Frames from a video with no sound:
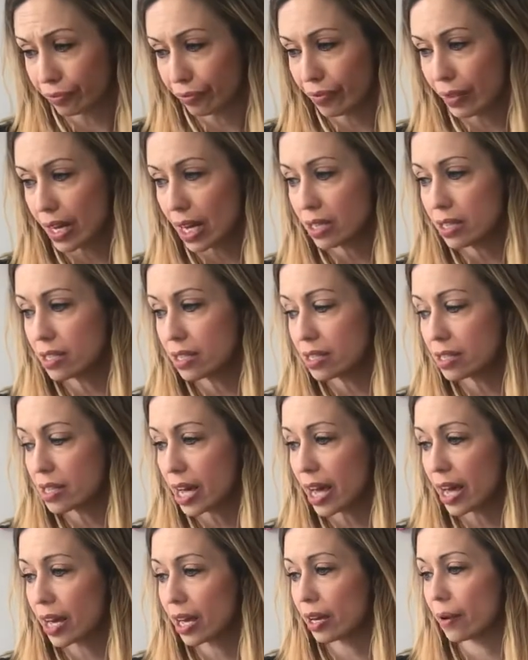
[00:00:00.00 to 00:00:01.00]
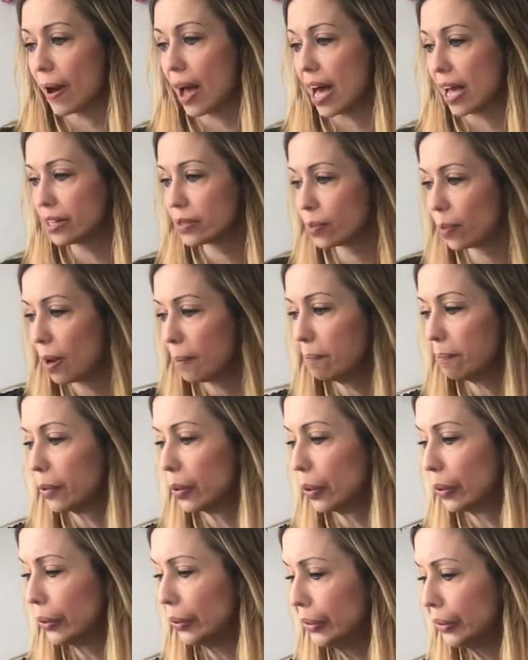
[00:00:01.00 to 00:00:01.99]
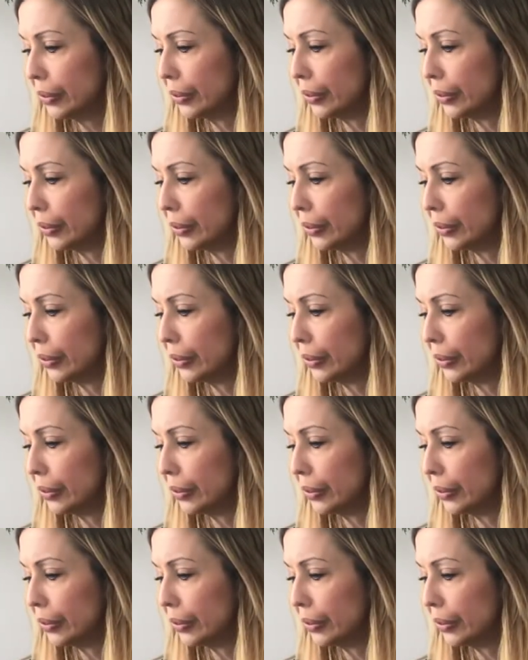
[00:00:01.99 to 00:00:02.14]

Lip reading: So, and one more.